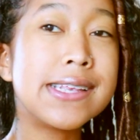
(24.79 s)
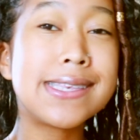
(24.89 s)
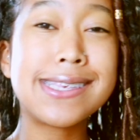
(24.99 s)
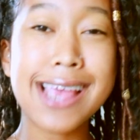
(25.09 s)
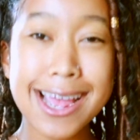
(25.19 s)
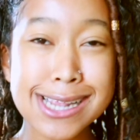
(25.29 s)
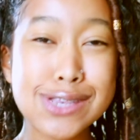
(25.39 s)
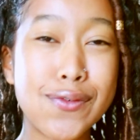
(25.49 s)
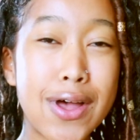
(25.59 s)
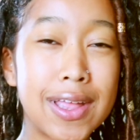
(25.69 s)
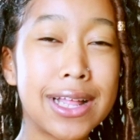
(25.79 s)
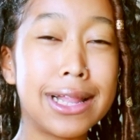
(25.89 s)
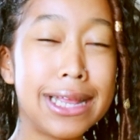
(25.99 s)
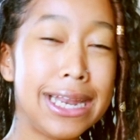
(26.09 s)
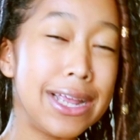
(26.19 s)
satisfying
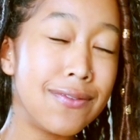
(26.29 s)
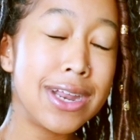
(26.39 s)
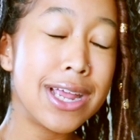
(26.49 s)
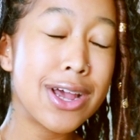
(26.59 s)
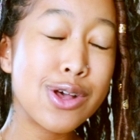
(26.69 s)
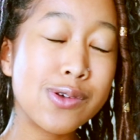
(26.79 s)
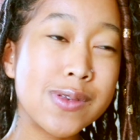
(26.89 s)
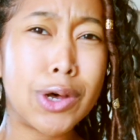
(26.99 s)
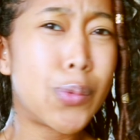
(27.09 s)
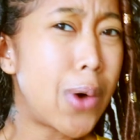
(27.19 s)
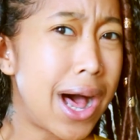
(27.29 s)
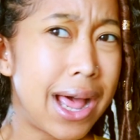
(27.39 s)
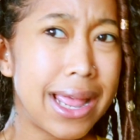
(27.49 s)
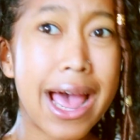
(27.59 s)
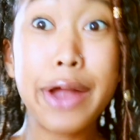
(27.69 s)
cleaning videos. Why?